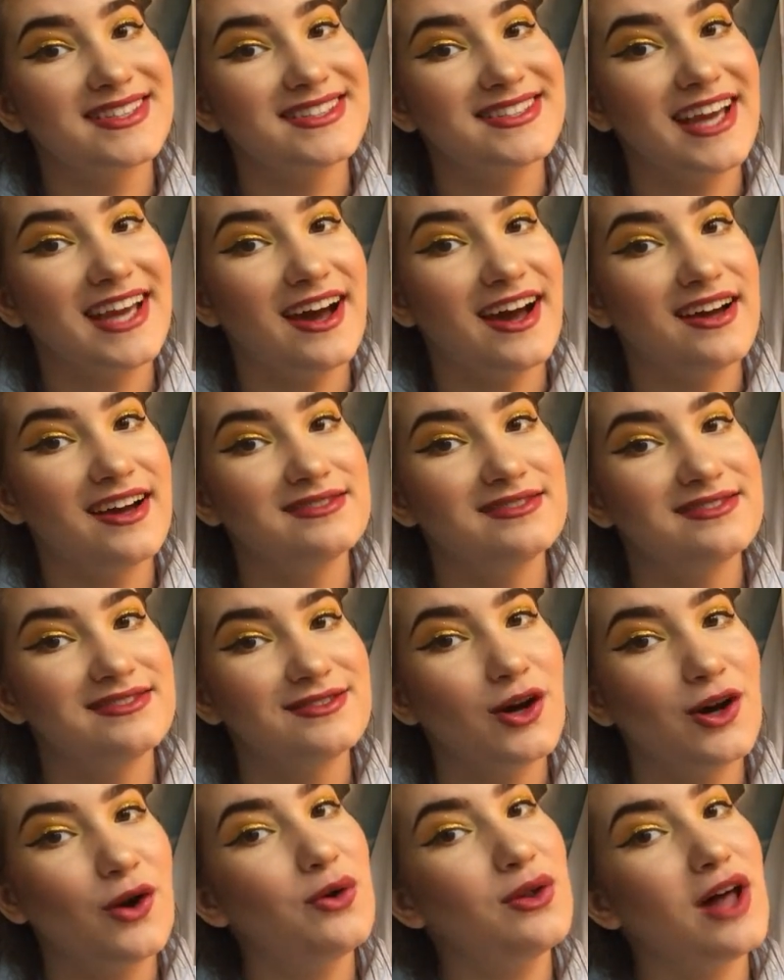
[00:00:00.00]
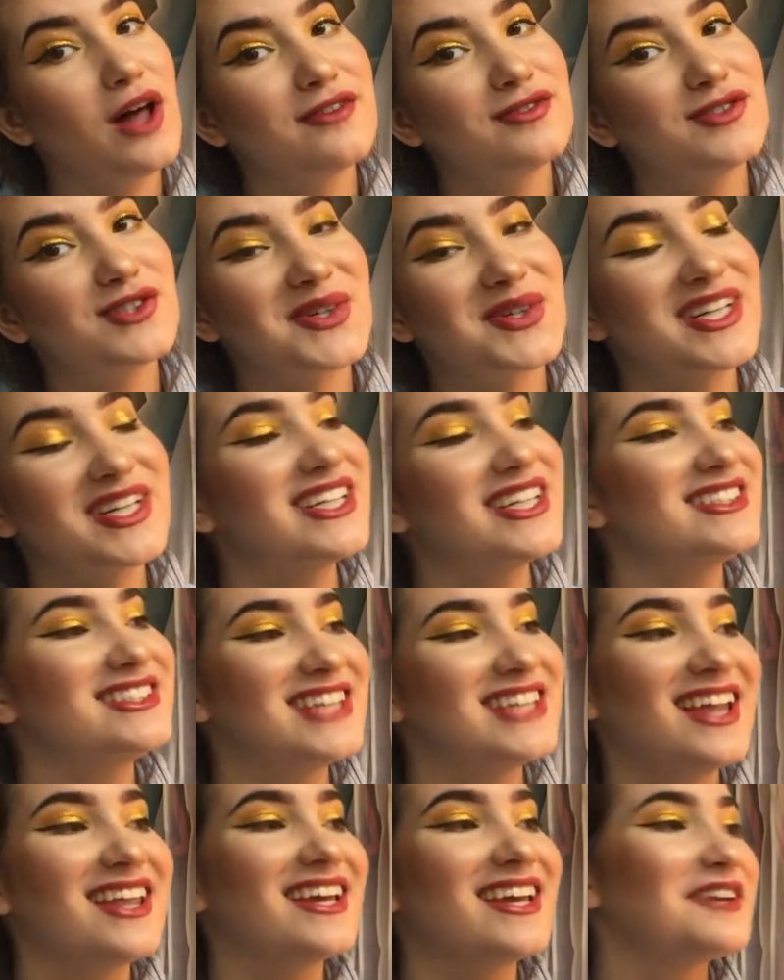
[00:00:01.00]
Yeah. Olaf
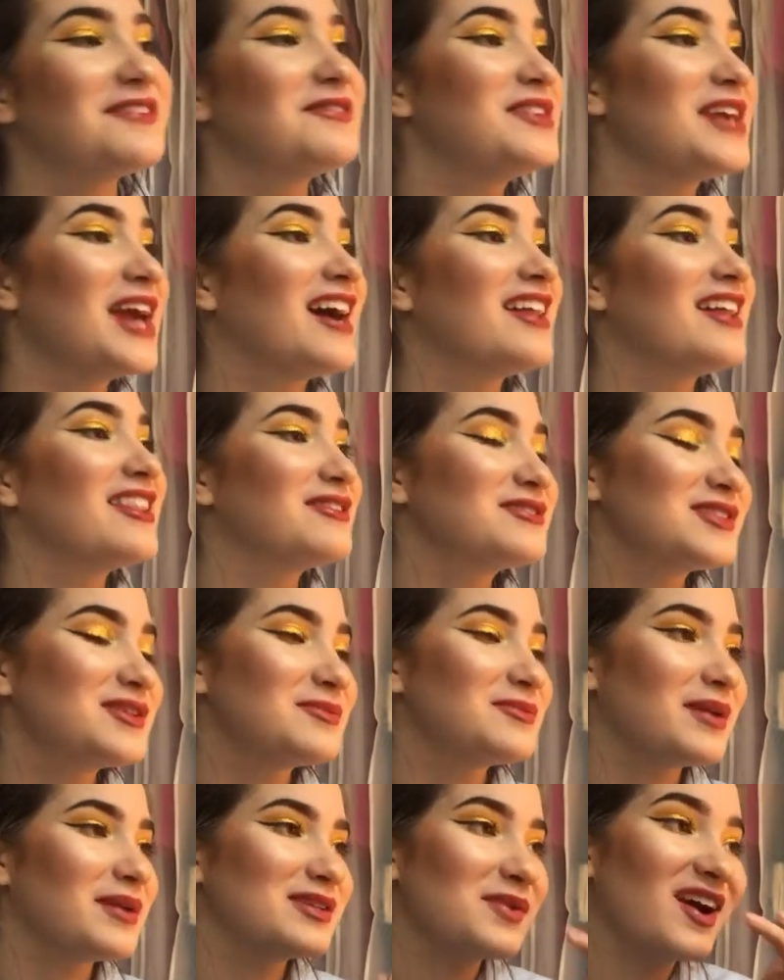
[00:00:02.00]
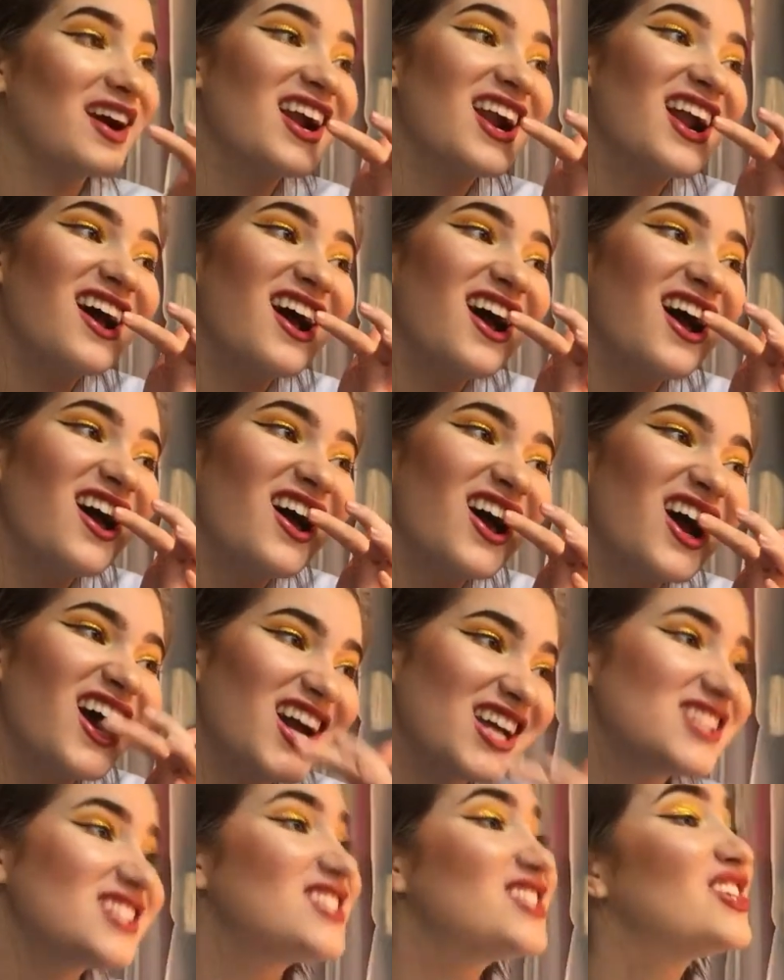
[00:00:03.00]
storytelling. Yeah, that was the best part of
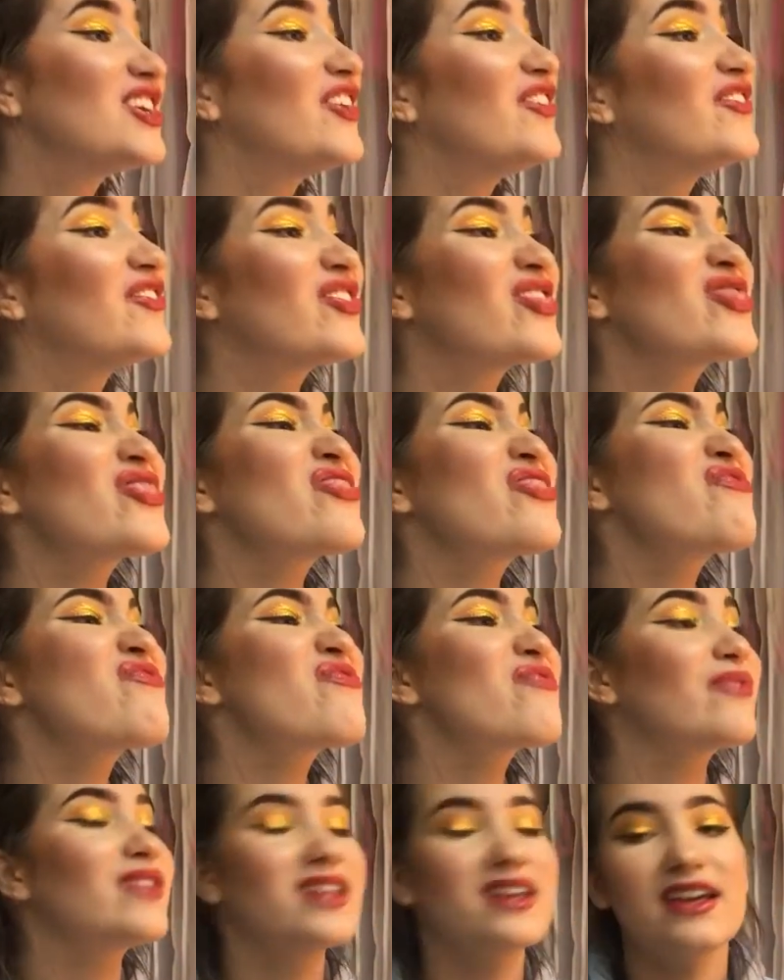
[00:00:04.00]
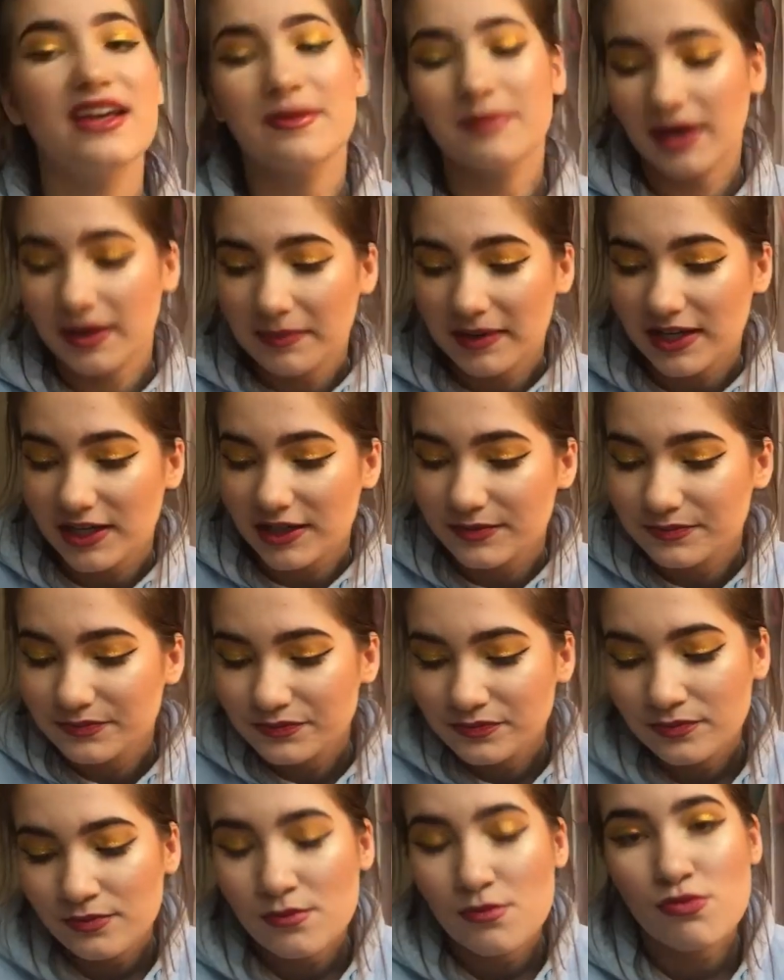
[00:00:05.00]
Horizon 2, in my opinion.
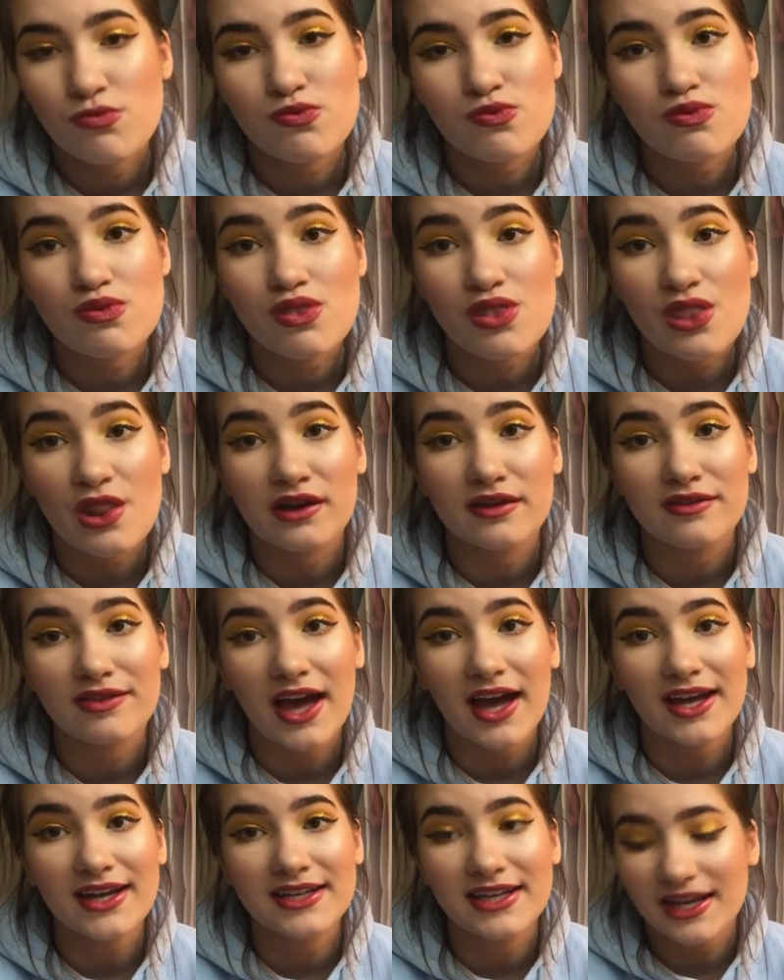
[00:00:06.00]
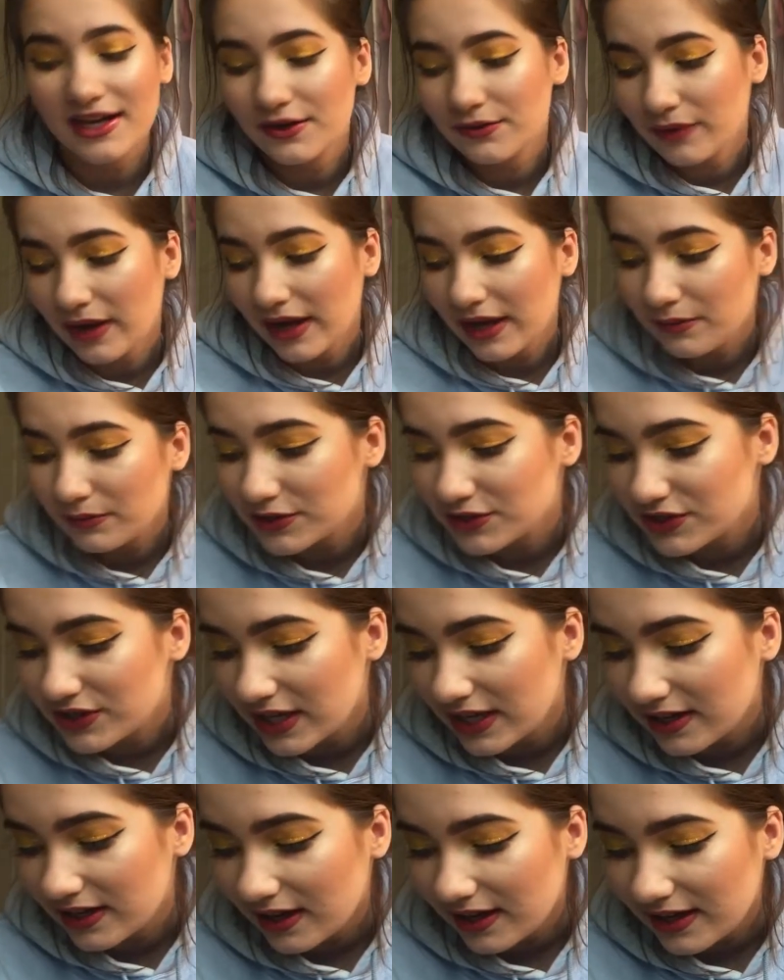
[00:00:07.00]
That and Get It Right, which they
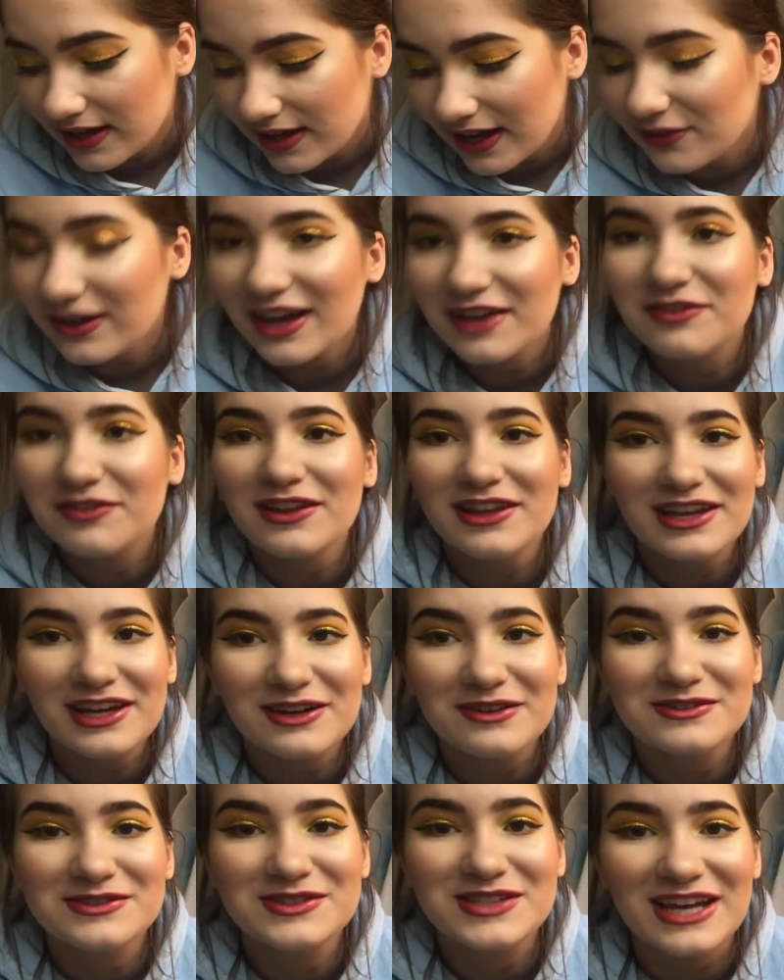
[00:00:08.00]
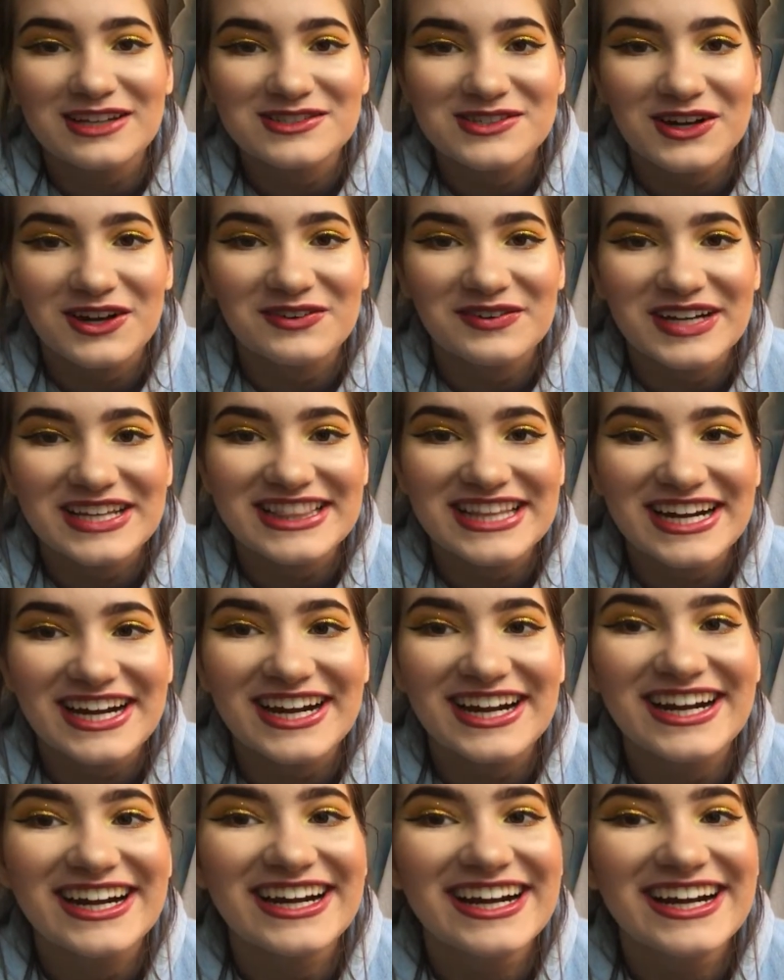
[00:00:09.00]
cut out. I felt like I was guest on right there.